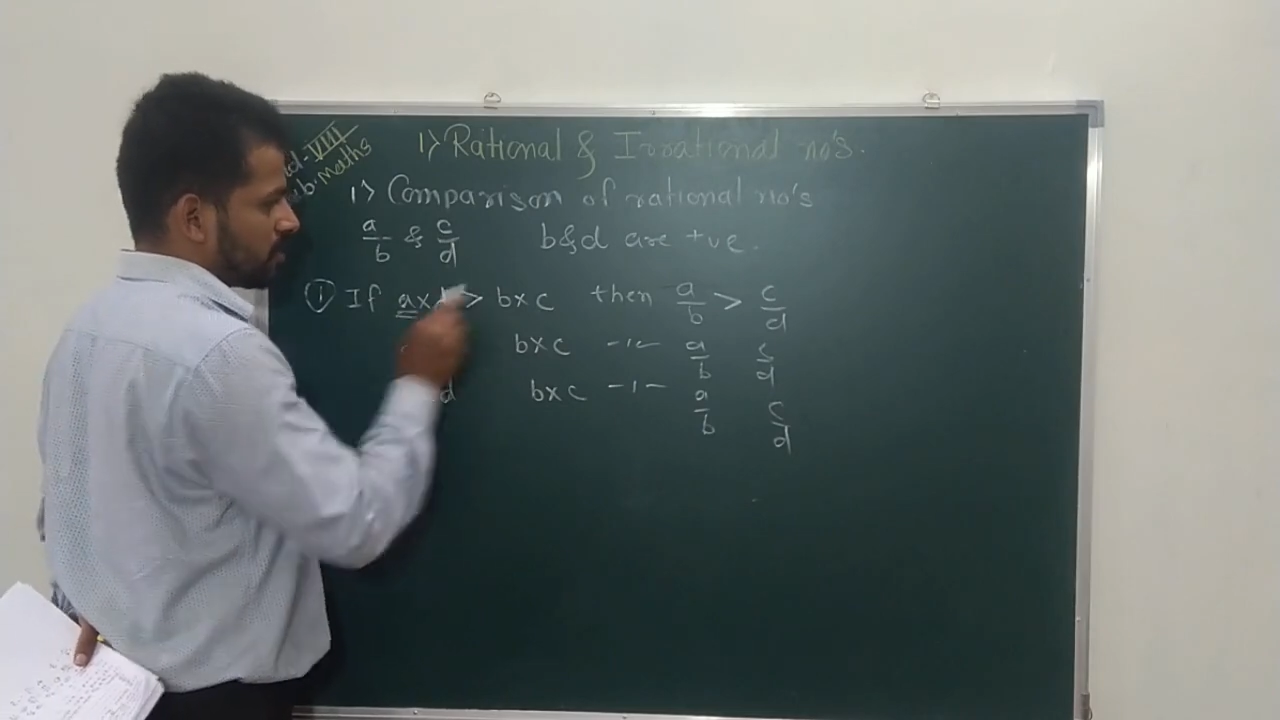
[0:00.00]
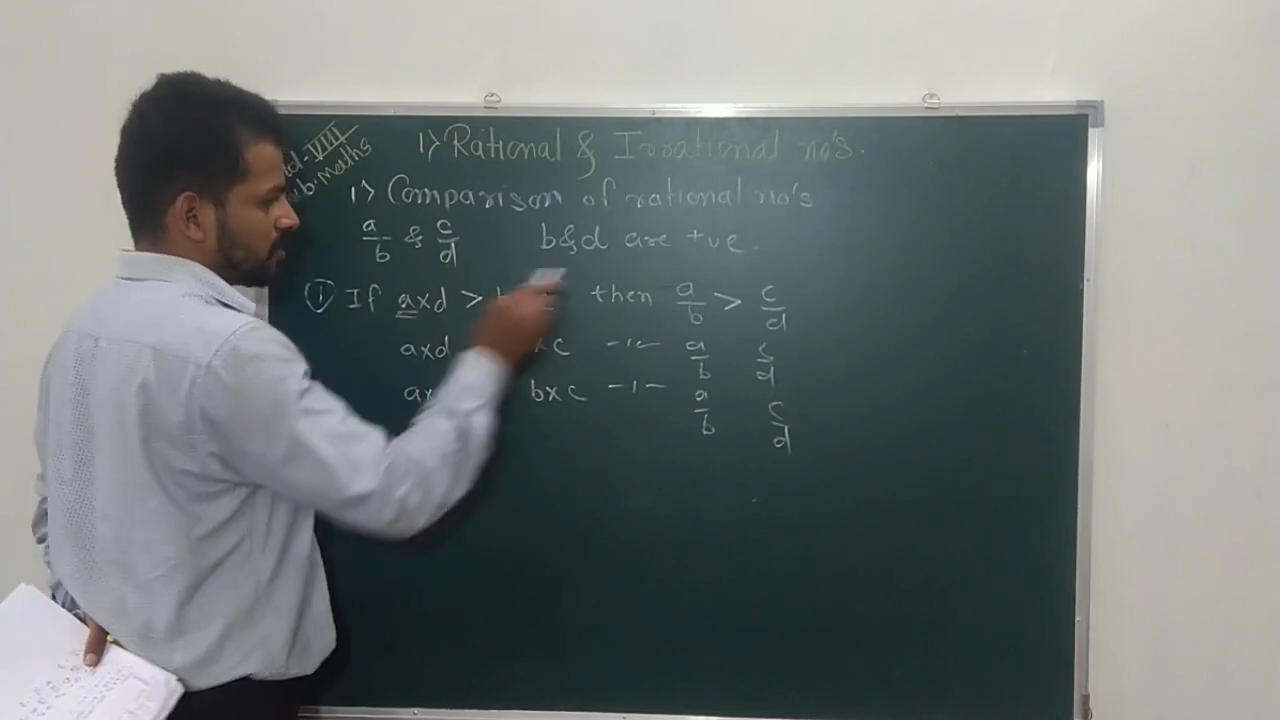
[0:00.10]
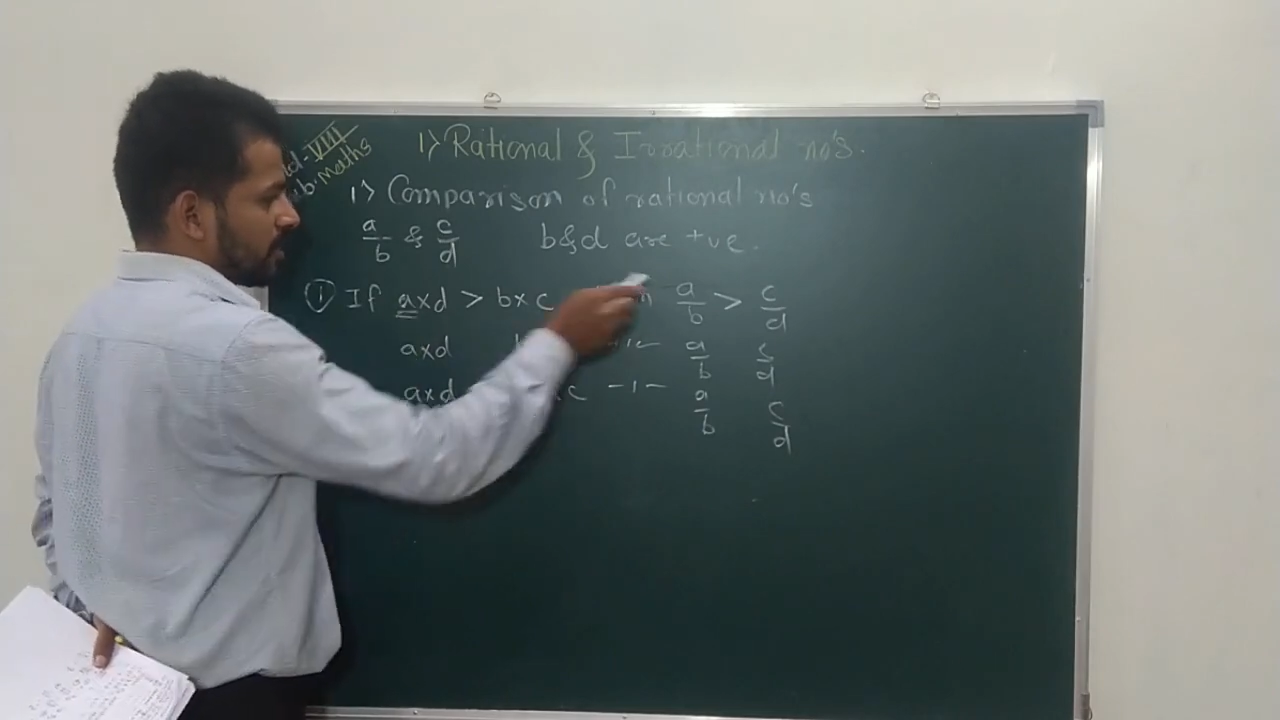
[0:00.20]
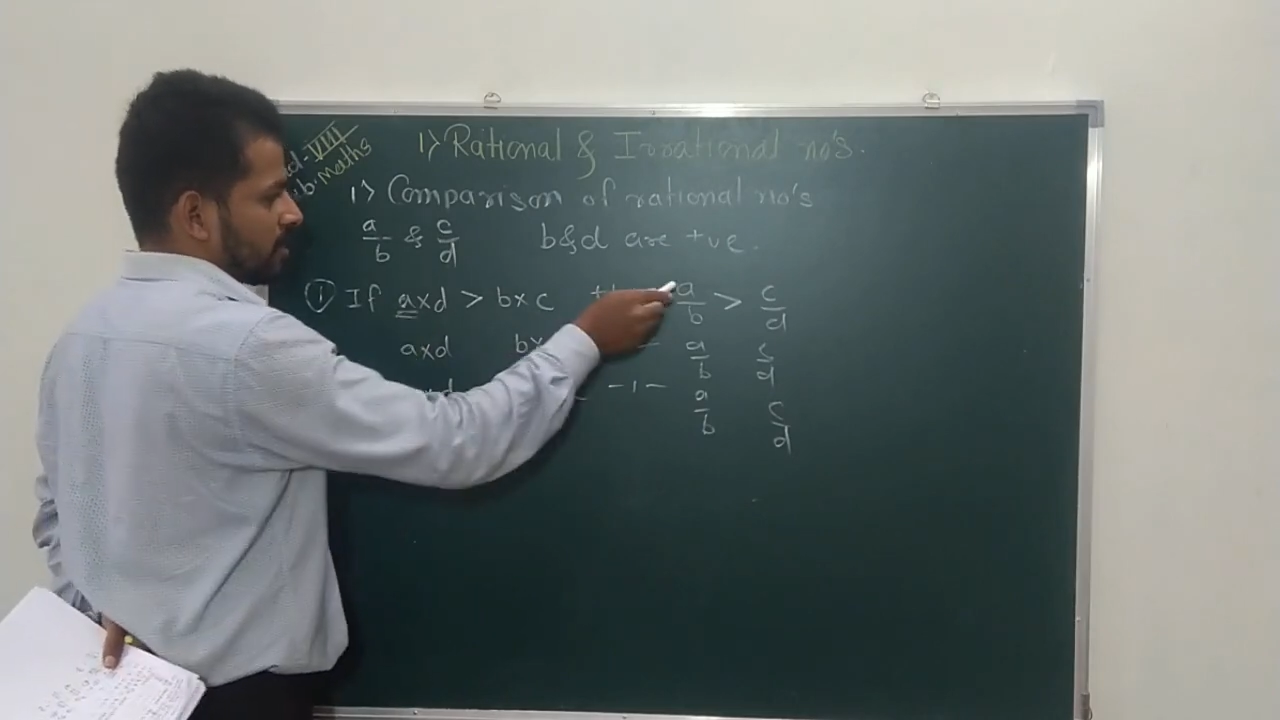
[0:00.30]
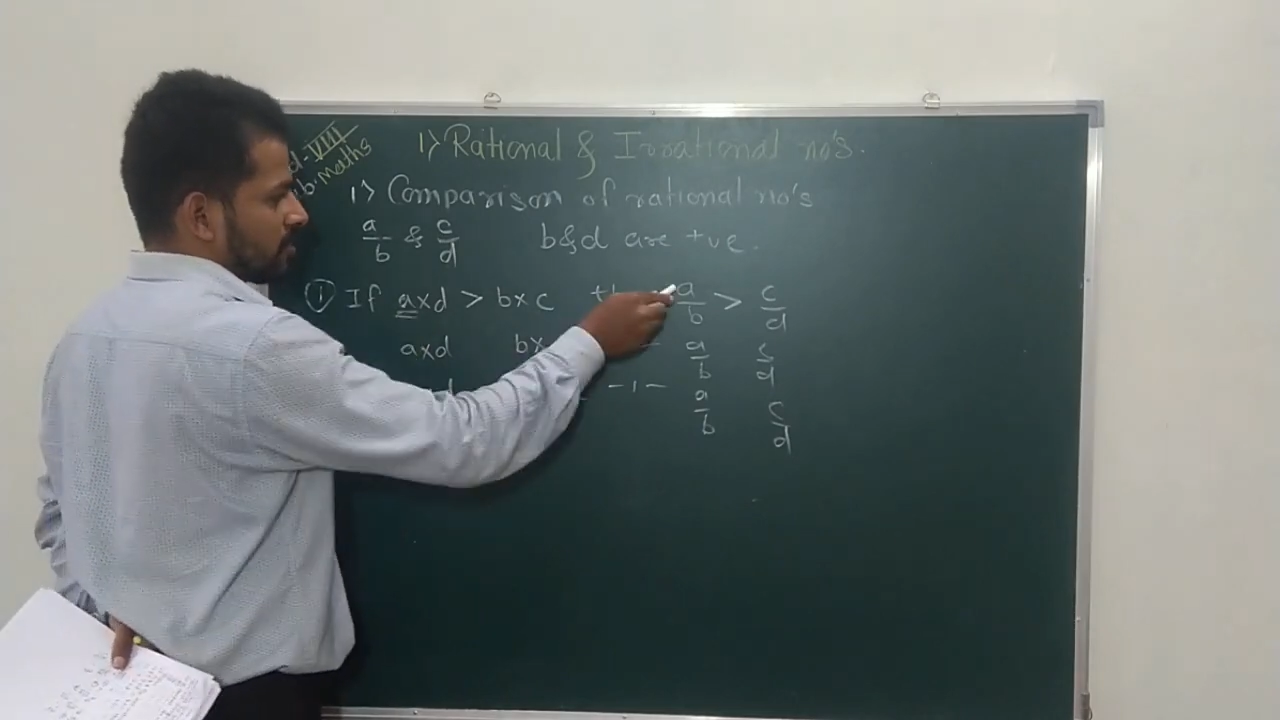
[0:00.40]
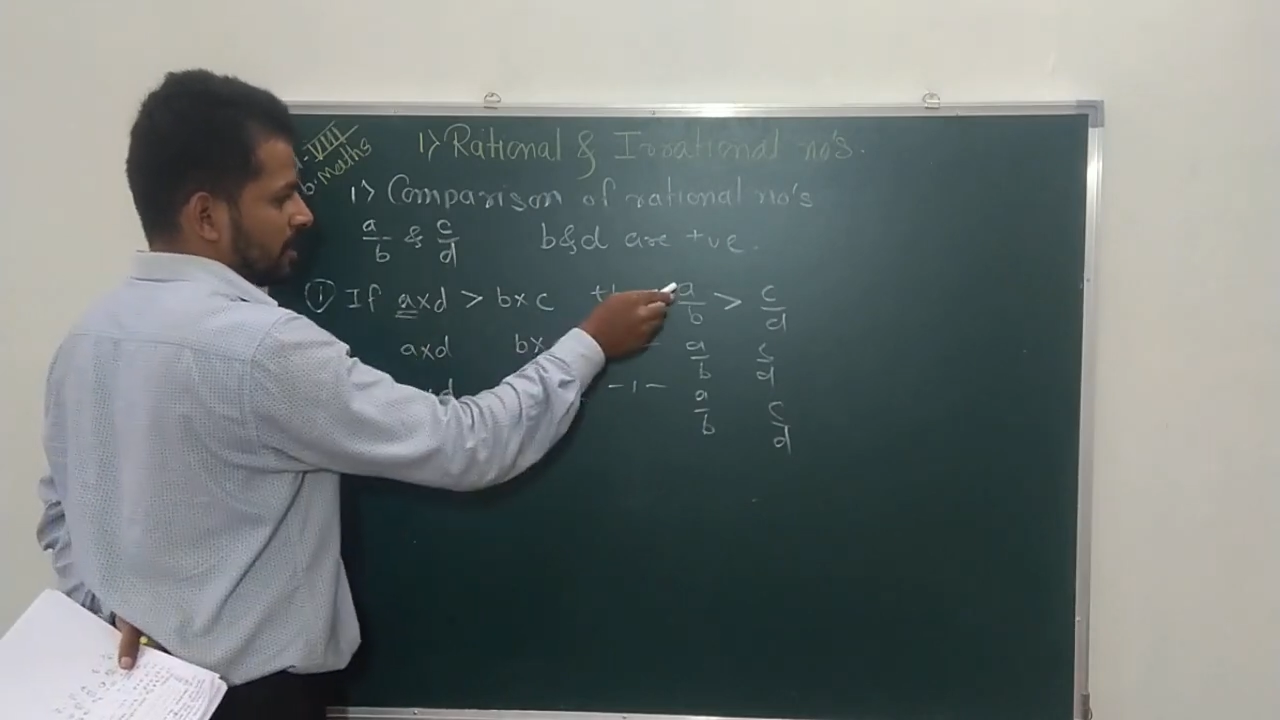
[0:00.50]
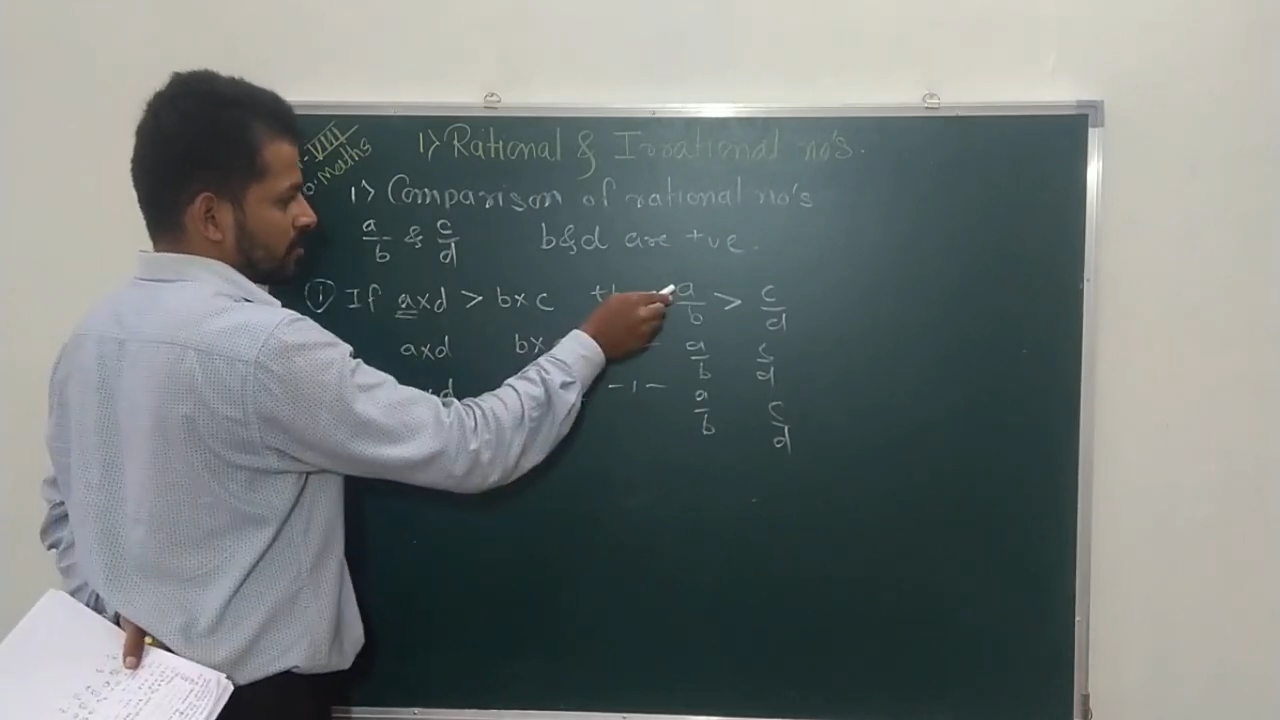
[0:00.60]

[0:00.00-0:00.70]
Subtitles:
is greater.